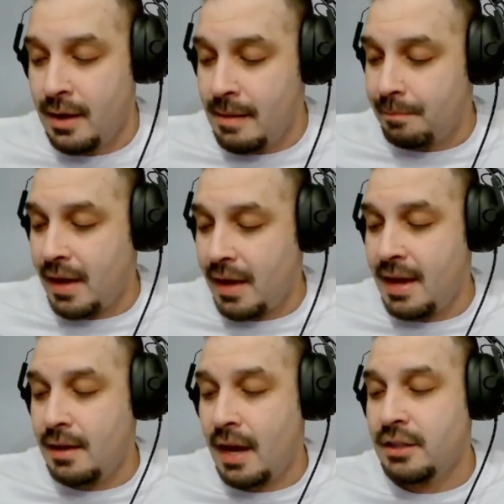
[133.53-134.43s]
And
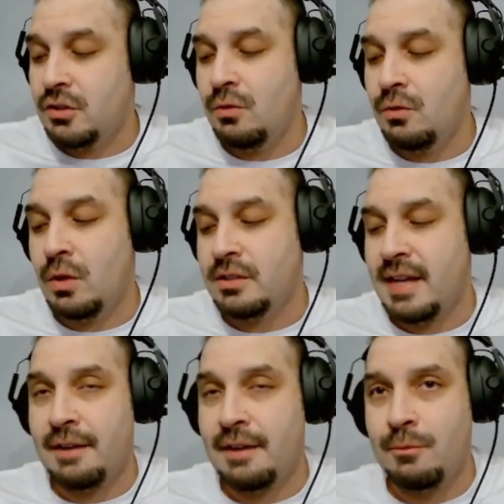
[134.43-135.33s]
I do want to say
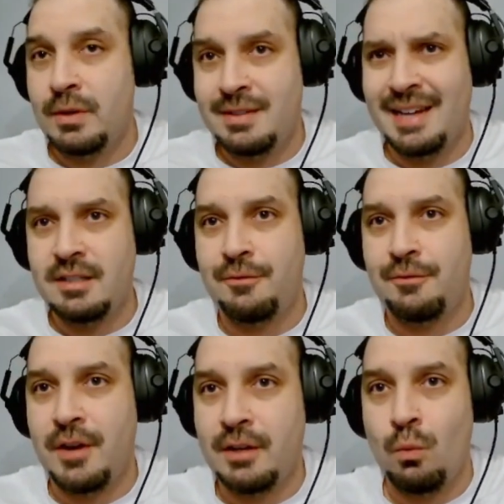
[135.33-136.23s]
I did
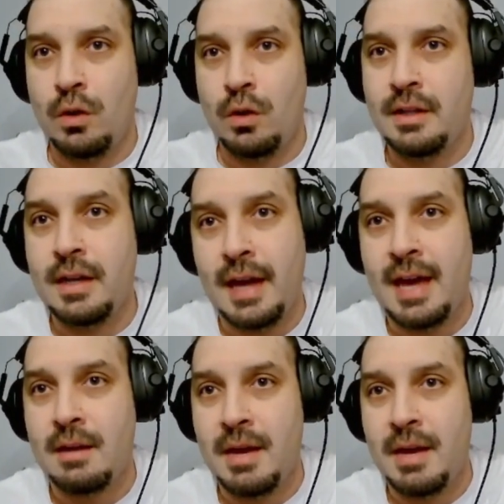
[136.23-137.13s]
find one of the
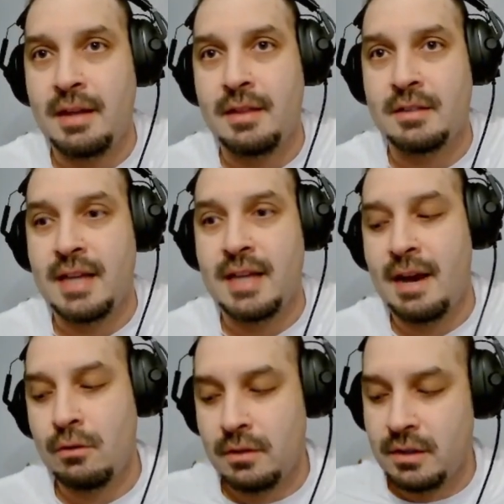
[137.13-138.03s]
anime that's out
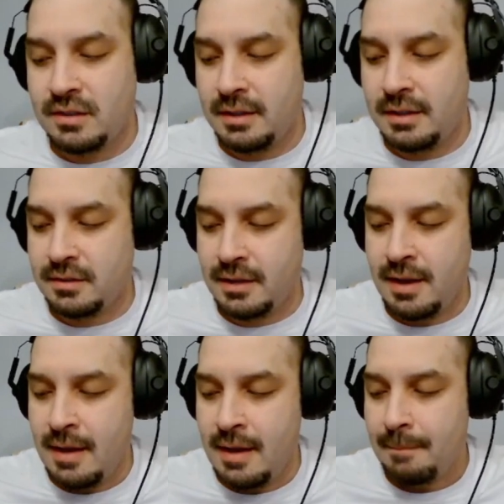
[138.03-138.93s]
this season.
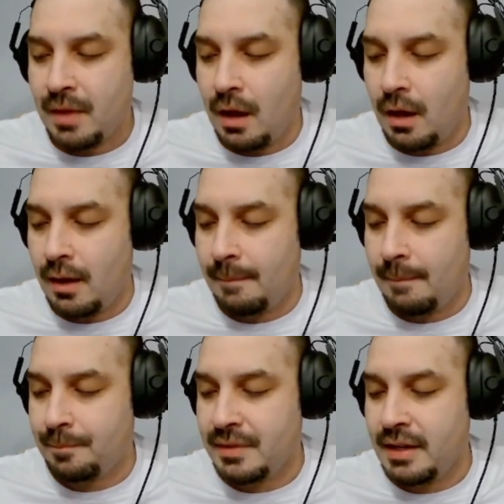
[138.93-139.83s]

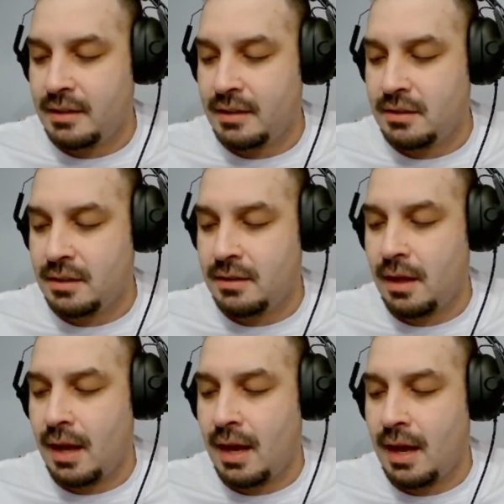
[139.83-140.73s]
It's
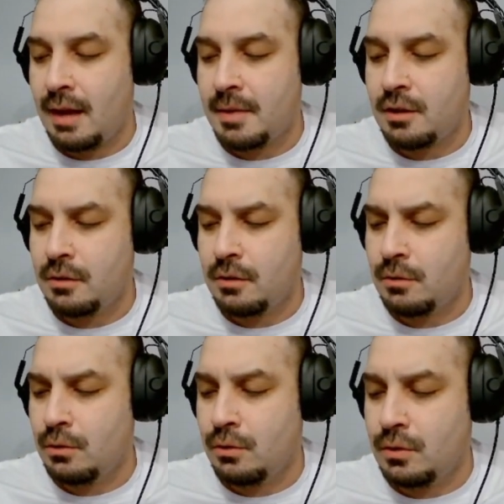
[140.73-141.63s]

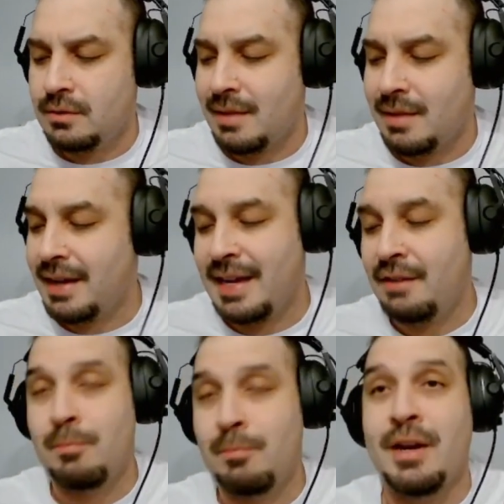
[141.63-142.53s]
Amikuru. I can't even
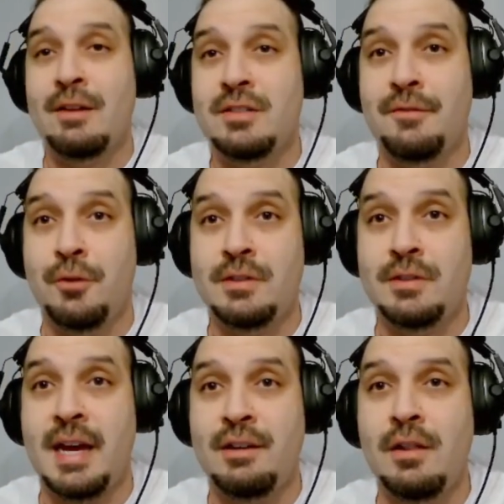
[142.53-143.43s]
pronounce the full
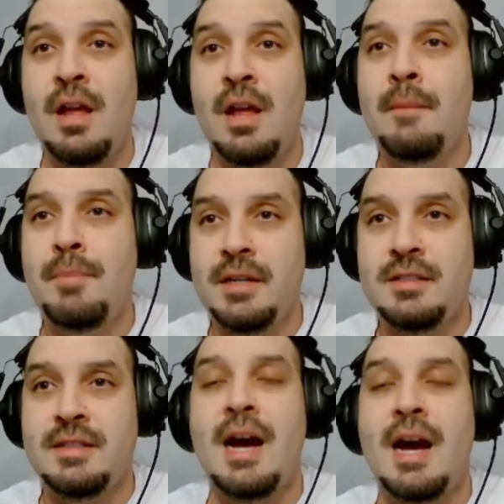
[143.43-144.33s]
title, but it's a
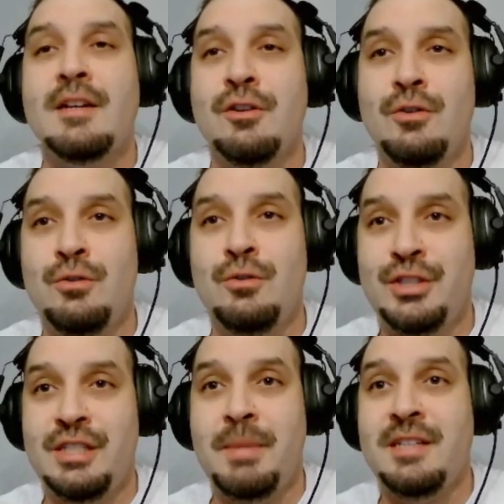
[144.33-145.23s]
doctor who she
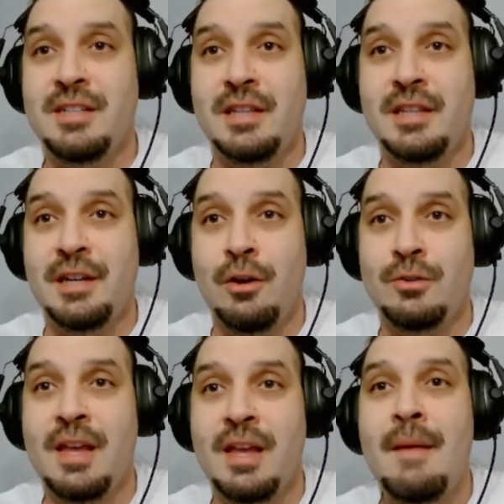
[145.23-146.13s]
basically goes
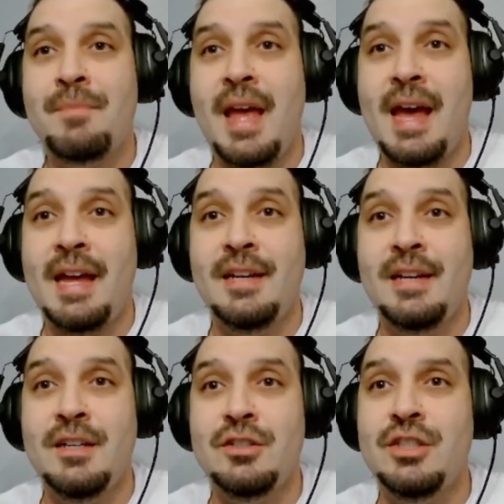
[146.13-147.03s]
and
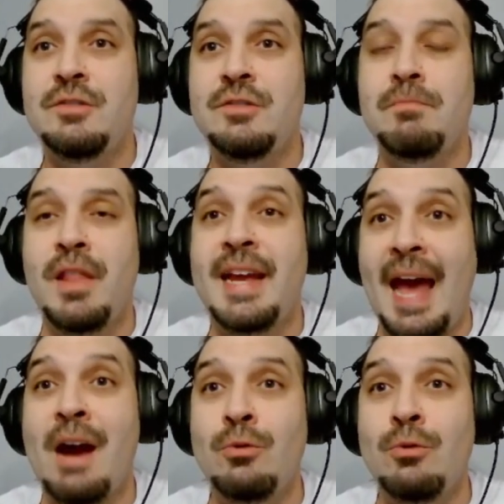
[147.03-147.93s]
she's like
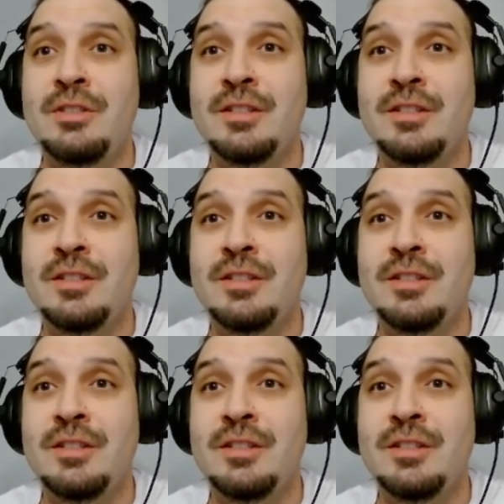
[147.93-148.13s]
House.